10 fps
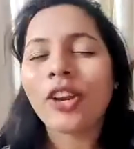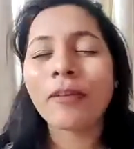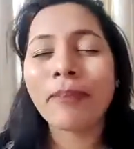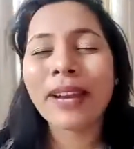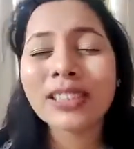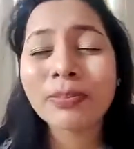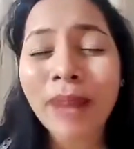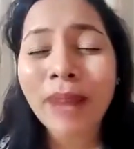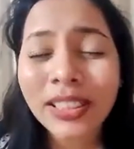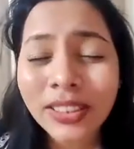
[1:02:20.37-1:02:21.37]
Lord,
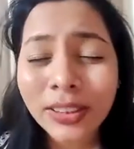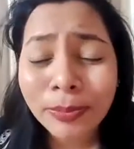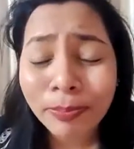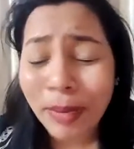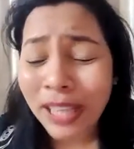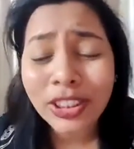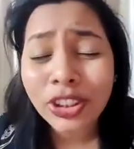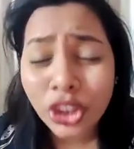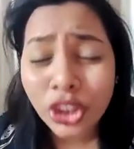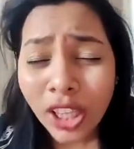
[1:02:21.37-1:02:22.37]
bless Pastor, Pastor
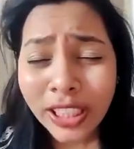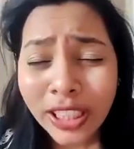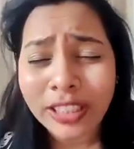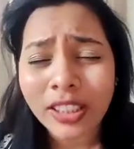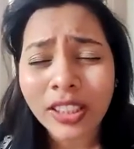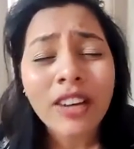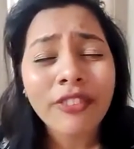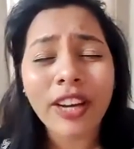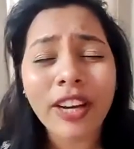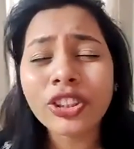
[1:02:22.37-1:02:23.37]
Jolly,
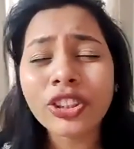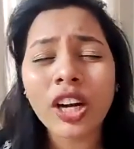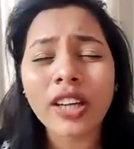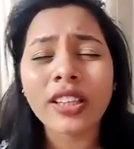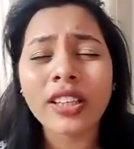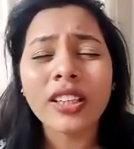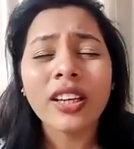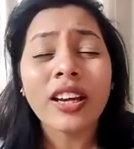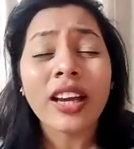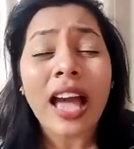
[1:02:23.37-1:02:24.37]
Father God,
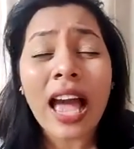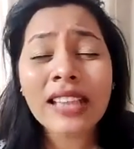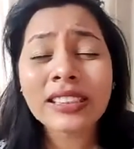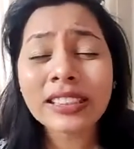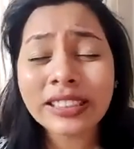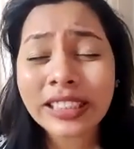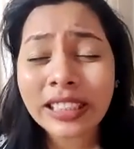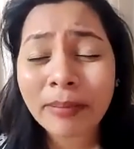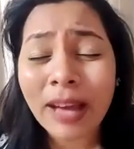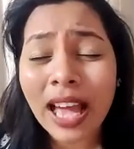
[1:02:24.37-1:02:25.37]
as a team,
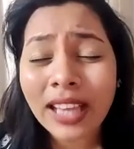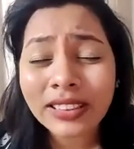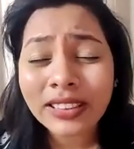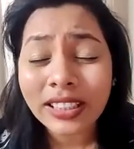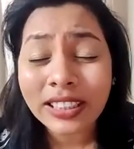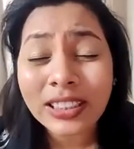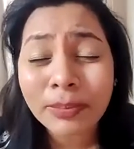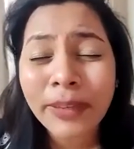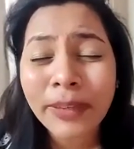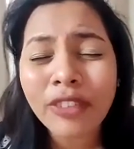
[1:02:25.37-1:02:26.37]
as his
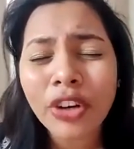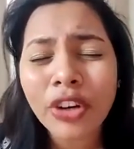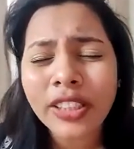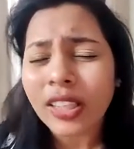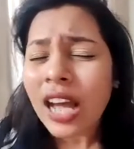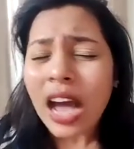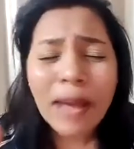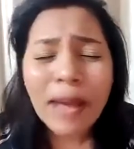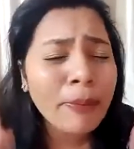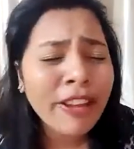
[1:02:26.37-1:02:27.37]
prayer warrior. I
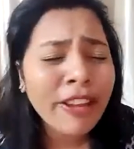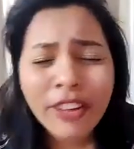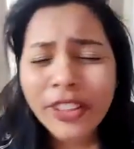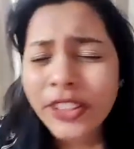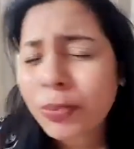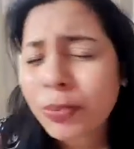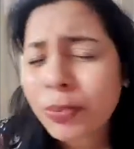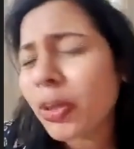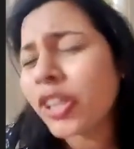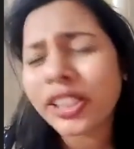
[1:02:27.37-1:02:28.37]
pray for his
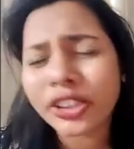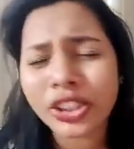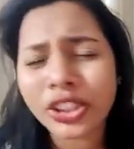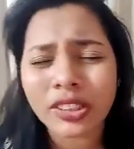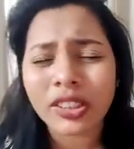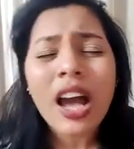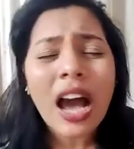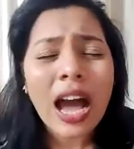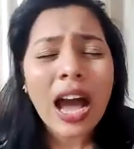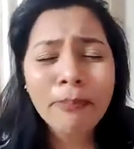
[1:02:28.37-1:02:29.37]
protection. I
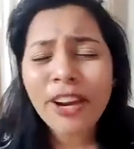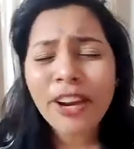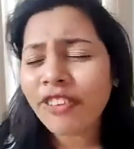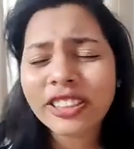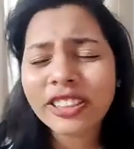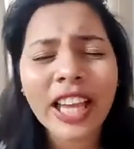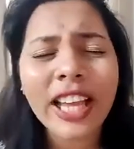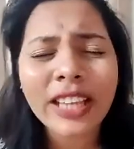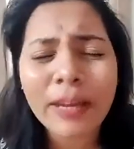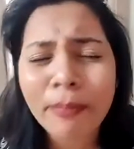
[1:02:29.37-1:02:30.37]
pray for his health. I
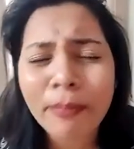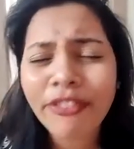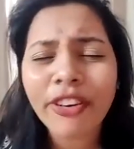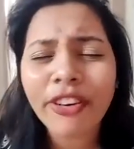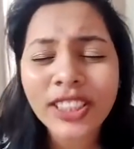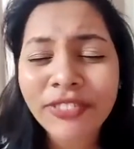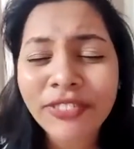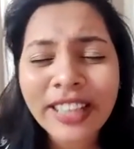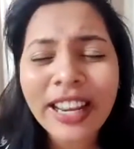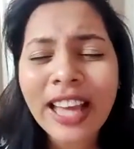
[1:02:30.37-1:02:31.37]
pray for his
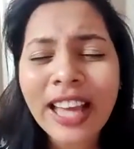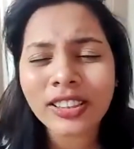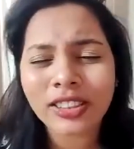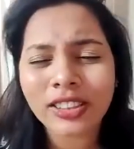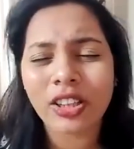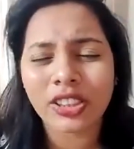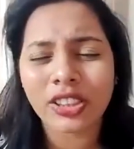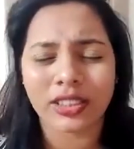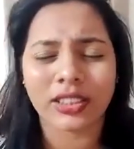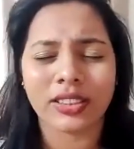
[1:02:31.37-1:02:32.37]
finances, Lord
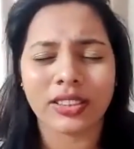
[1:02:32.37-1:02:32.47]
Jesus.